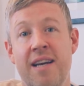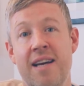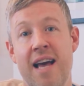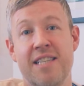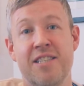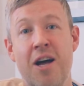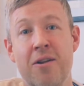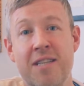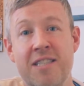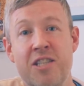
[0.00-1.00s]
external
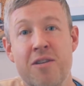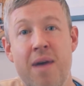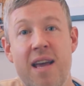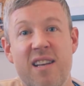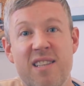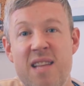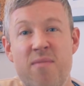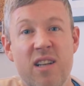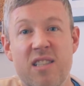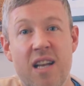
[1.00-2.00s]
decision makers, and they
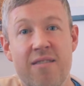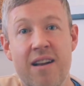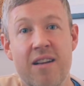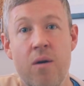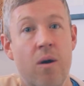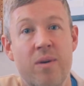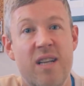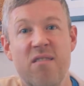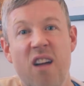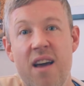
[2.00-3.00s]
might turn around and go, oh, we
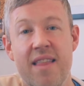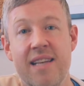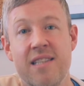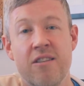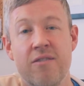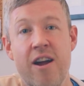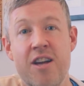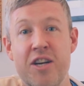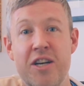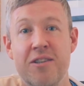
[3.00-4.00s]
don't like this, it's not very
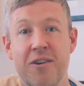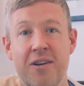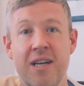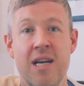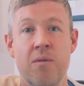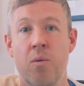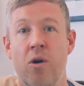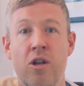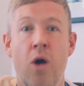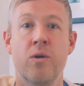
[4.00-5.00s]
good, or we
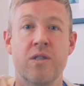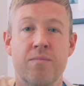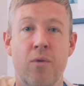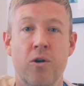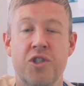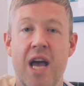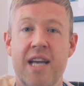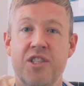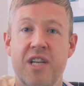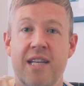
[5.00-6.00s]
want loads of more
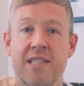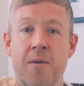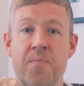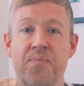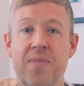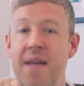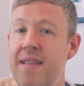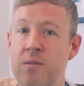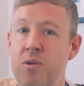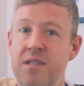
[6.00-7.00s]
changes. And
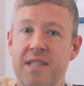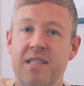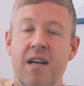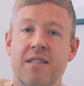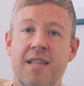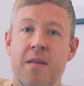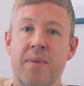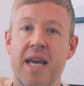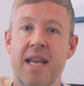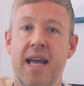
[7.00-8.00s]
this wasn't discussed at the
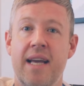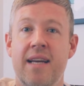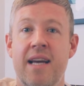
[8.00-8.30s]
beginning.